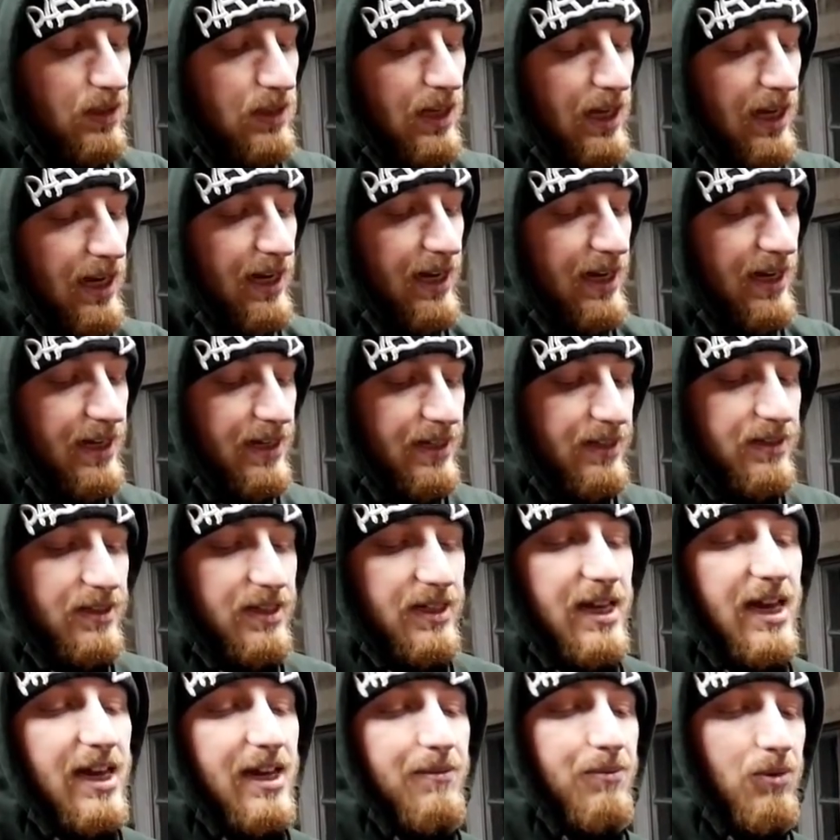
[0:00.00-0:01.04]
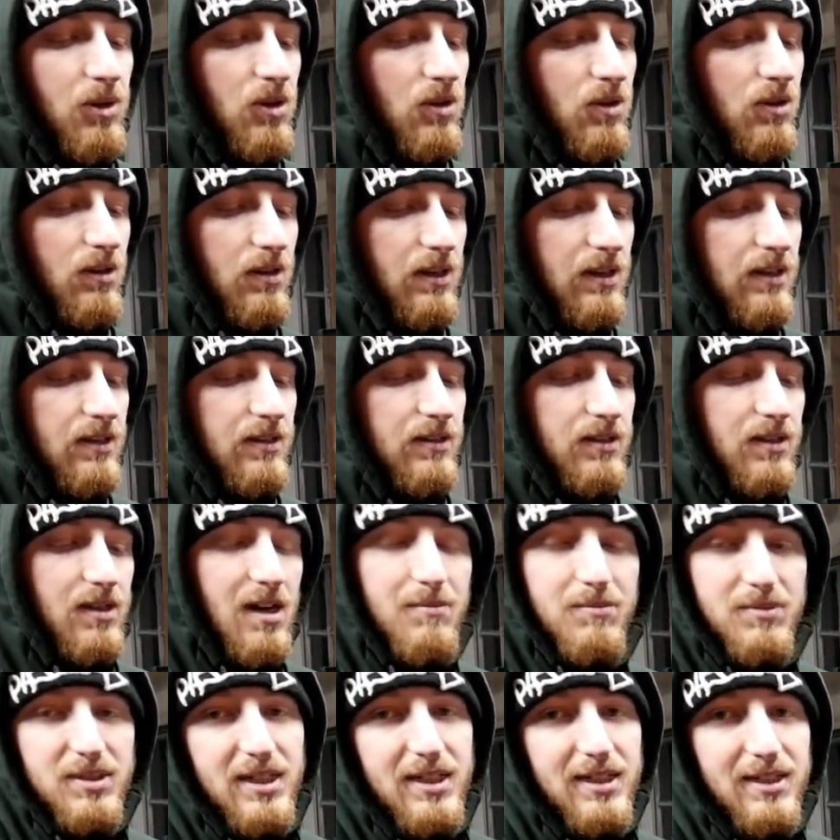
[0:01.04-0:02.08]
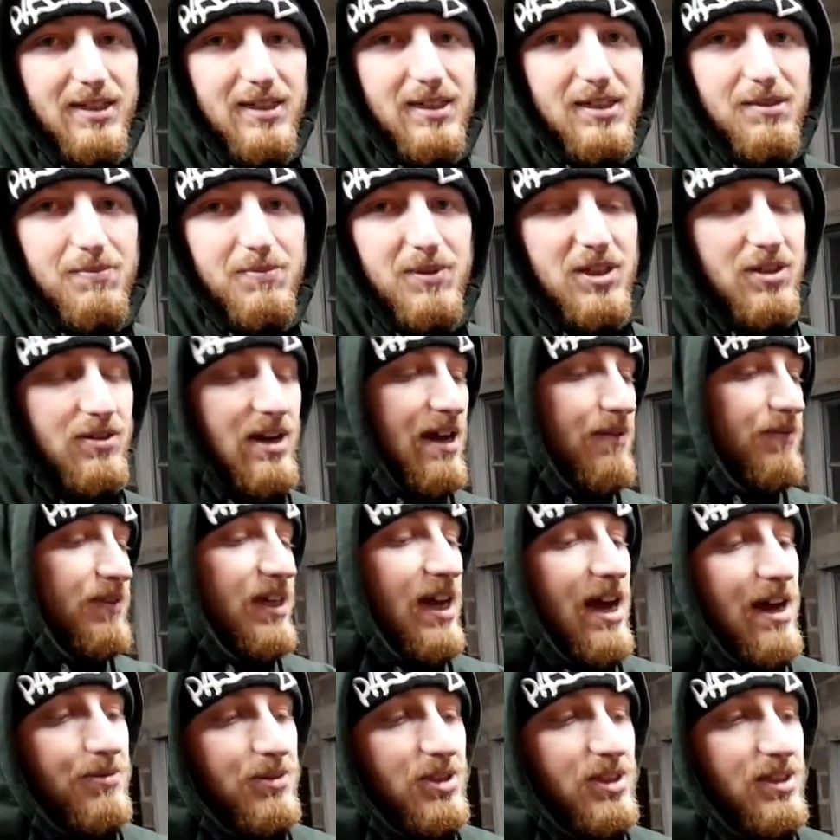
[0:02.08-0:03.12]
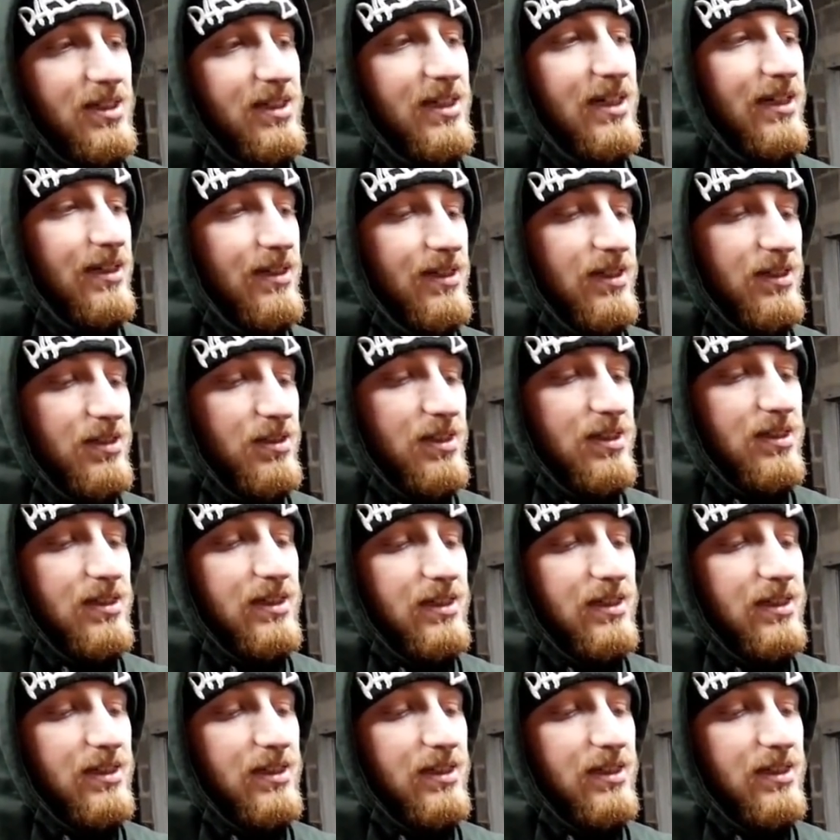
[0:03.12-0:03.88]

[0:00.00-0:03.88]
And the cable comes like this, but you have the option to get this.